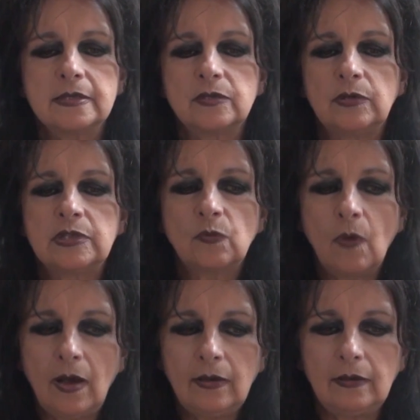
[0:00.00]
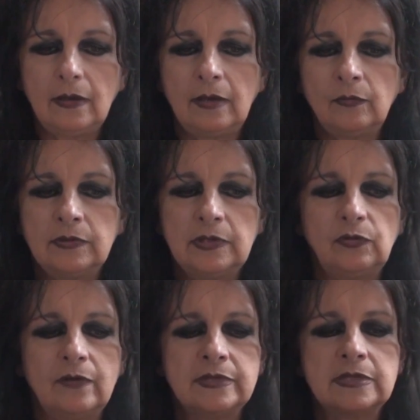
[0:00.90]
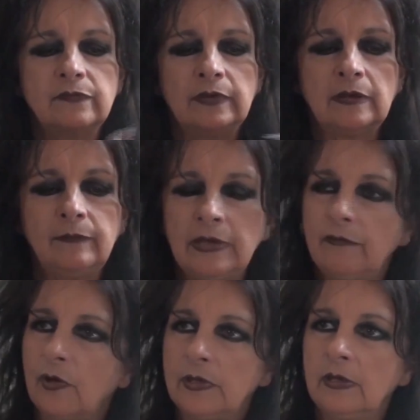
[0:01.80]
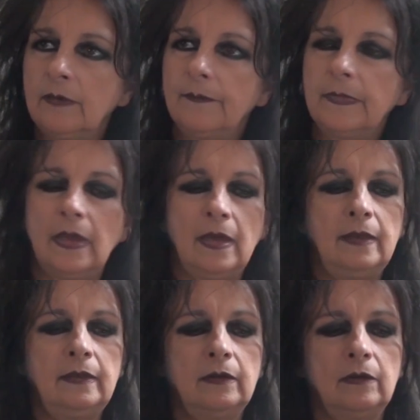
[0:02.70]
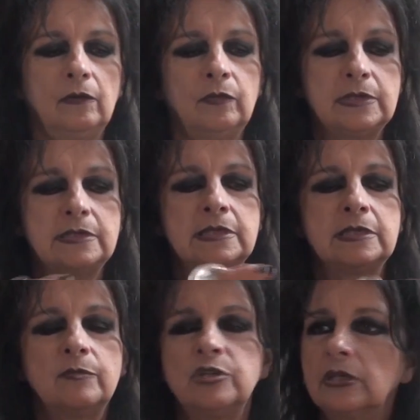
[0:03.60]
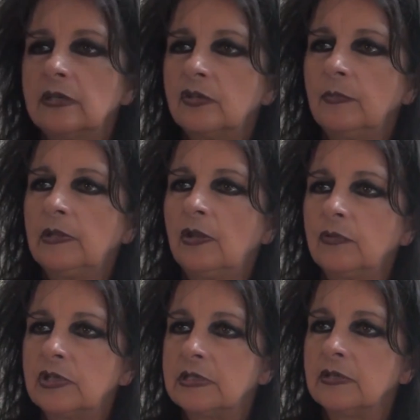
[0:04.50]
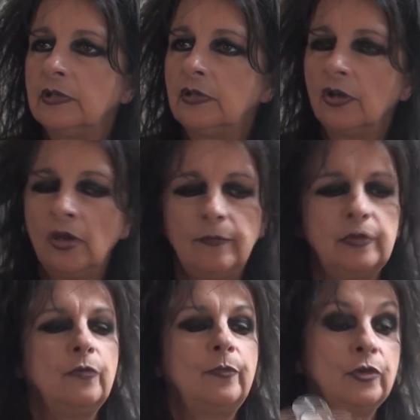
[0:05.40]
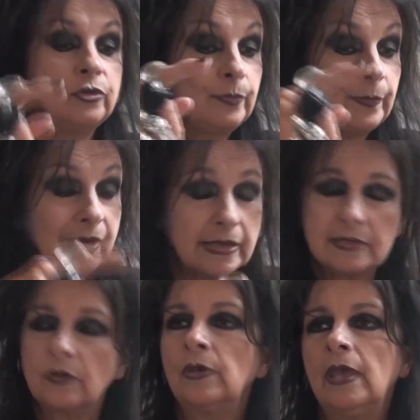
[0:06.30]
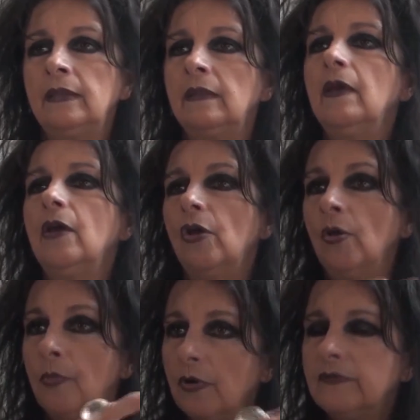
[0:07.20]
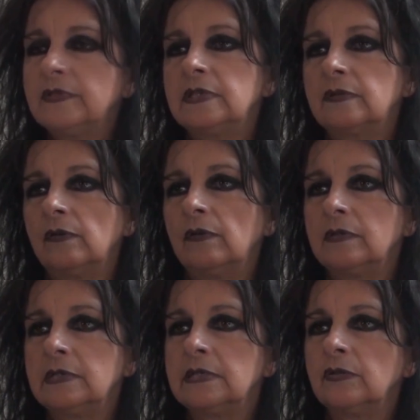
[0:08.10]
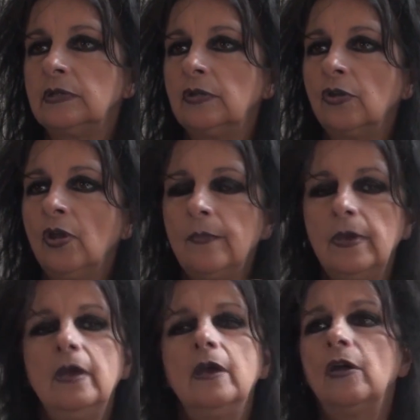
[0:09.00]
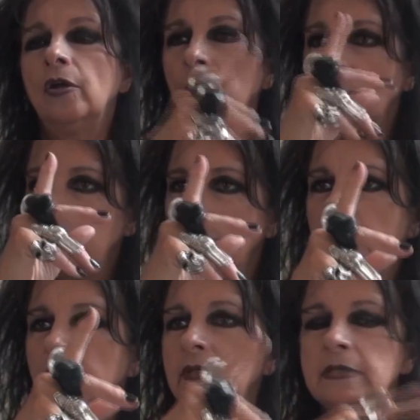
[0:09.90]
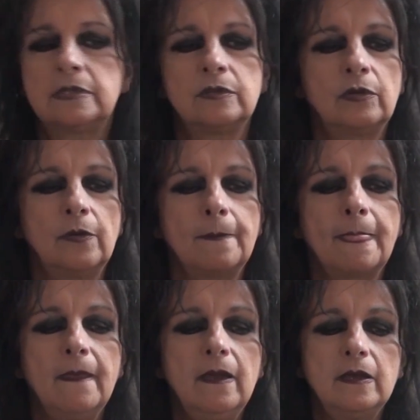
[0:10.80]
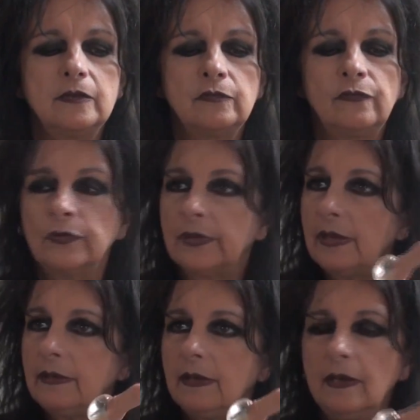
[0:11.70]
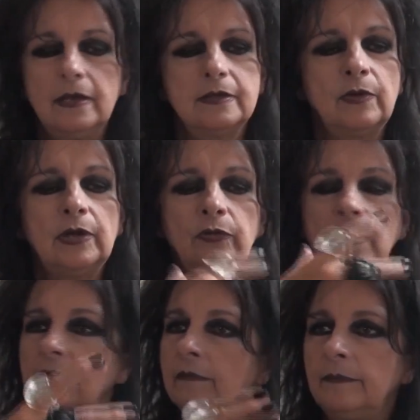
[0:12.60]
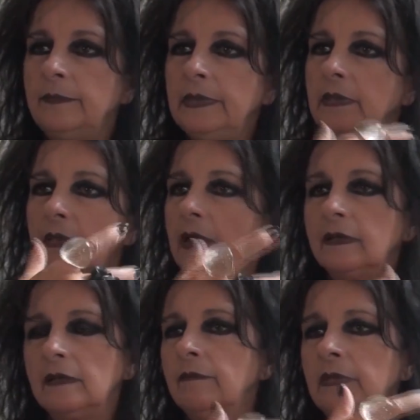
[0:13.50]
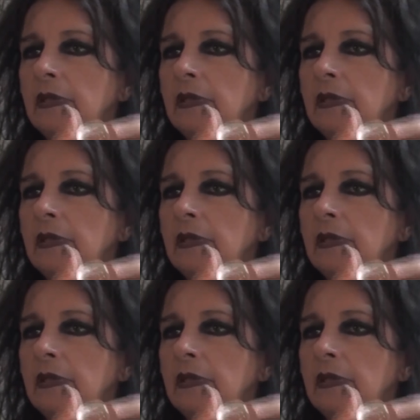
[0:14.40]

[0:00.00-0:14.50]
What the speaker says: So it's why I wanted to have this very big foyer and with this object in the middle, which is the auditorium, but a place again above this auditorium, underneath the fontaine, where you can be like